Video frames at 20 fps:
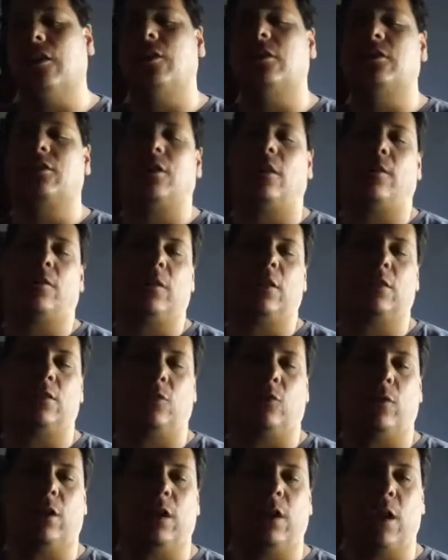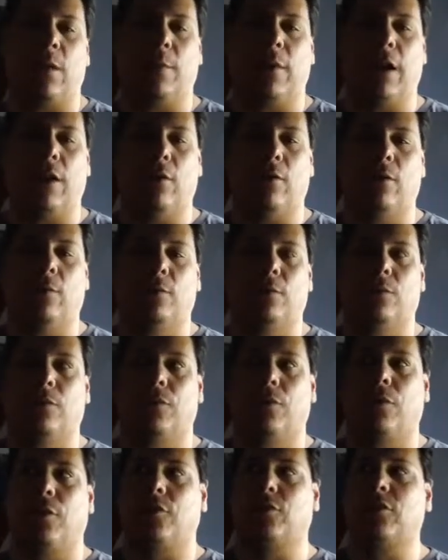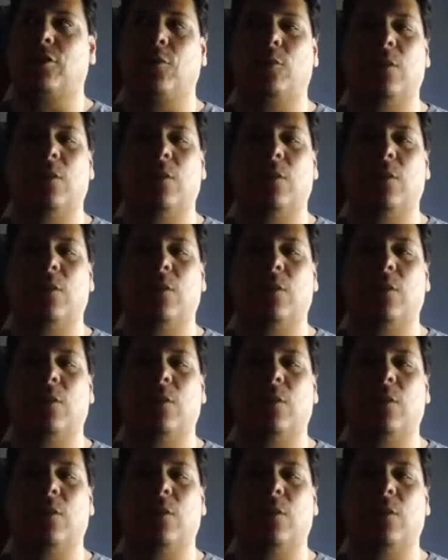on stuff that's already come out. There's